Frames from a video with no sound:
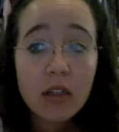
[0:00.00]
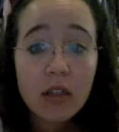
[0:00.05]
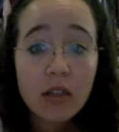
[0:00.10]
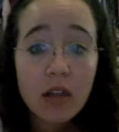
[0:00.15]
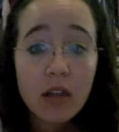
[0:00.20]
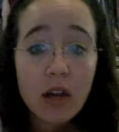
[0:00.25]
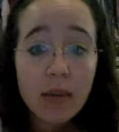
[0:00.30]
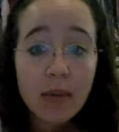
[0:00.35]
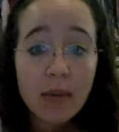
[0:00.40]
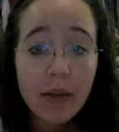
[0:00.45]

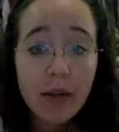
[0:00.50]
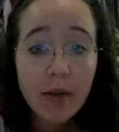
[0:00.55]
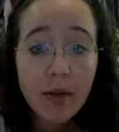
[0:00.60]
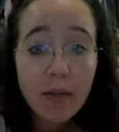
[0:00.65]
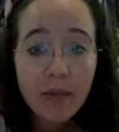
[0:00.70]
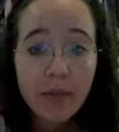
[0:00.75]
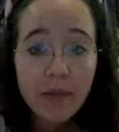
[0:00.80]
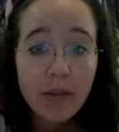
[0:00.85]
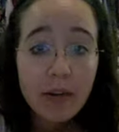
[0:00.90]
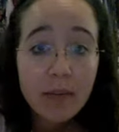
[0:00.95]
coming
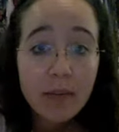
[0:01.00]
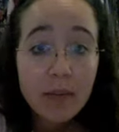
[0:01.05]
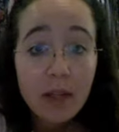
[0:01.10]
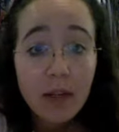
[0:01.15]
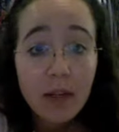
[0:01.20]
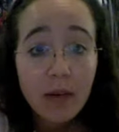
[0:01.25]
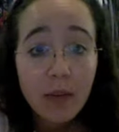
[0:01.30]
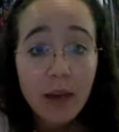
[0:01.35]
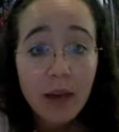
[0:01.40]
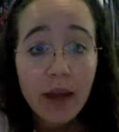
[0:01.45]
home from
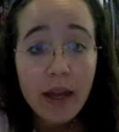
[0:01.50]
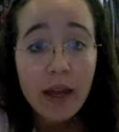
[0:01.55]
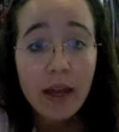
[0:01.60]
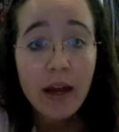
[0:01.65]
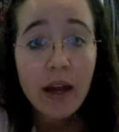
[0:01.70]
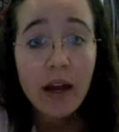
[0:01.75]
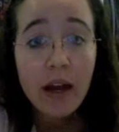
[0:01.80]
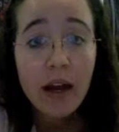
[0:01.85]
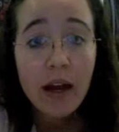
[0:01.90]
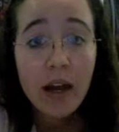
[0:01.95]
being away,
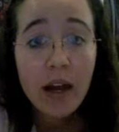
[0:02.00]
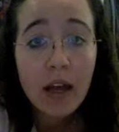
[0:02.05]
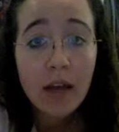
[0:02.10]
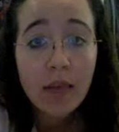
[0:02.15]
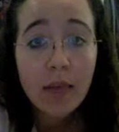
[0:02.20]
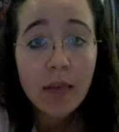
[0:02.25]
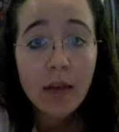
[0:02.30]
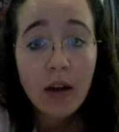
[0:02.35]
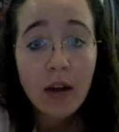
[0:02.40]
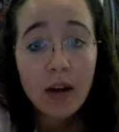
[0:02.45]

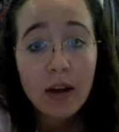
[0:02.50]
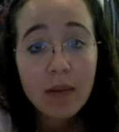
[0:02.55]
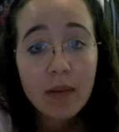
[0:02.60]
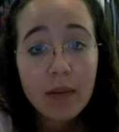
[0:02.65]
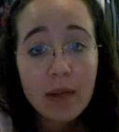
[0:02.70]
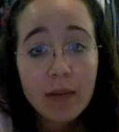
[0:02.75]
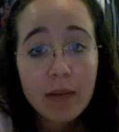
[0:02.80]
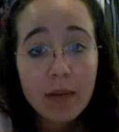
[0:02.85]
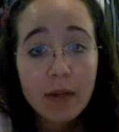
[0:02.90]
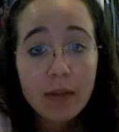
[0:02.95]
I'm not going to
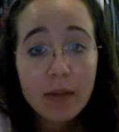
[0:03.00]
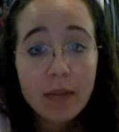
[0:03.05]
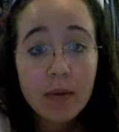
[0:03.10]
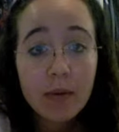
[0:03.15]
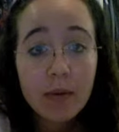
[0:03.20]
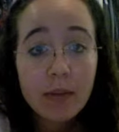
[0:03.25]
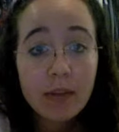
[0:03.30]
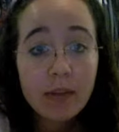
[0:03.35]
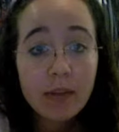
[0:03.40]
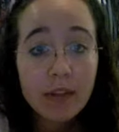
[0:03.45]
be able to
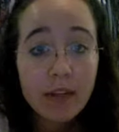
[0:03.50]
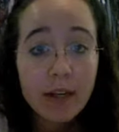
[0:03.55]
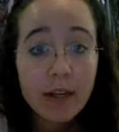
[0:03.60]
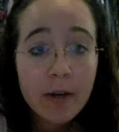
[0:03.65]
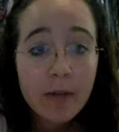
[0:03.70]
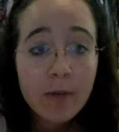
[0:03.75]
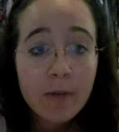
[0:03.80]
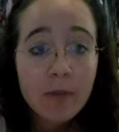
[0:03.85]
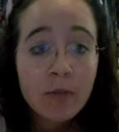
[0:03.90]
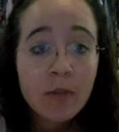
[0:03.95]
post a
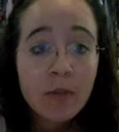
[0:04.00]
video.